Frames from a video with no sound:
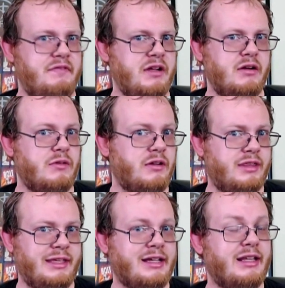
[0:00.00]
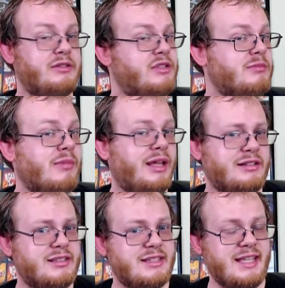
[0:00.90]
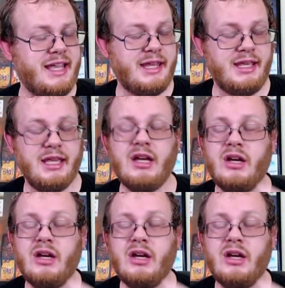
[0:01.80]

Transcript: no thing close to modern society,